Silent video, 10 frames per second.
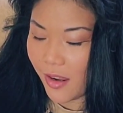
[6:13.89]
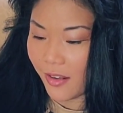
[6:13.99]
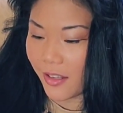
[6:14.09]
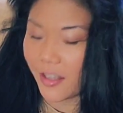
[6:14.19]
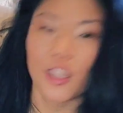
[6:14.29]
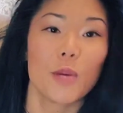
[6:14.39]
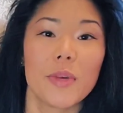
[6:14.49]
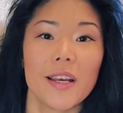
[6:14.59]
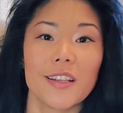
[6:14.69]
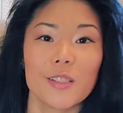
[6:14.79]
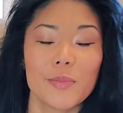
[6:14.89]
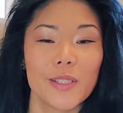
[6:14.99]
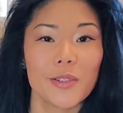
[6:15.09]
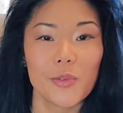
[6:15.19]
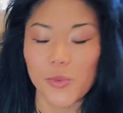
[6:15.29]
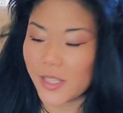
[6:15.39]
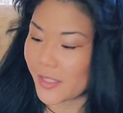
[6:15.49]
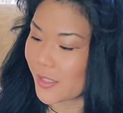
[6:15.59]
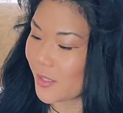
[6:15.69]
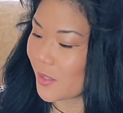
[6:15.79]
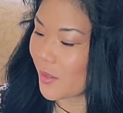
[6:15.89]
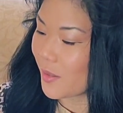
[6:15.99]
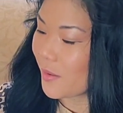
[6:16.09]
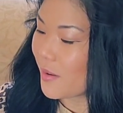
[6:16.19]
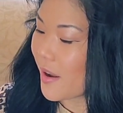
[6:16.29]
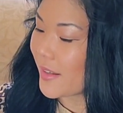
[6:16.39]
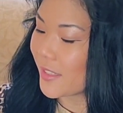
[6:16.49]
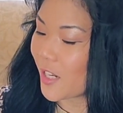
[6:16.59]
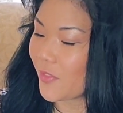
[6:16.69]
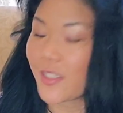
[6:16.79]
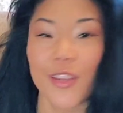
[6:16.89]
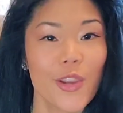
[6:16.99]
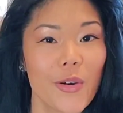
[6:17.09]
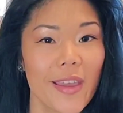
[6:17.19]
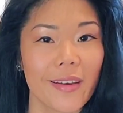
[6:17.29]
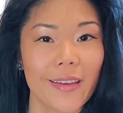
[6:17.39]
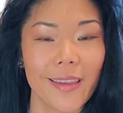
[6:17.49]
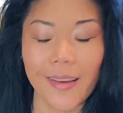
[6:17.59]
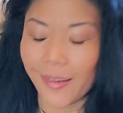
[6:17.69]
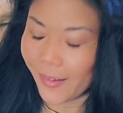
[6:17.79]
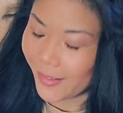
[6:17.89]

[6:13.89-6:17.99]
and lucky that my husband was nice enough to say go ahead and get it.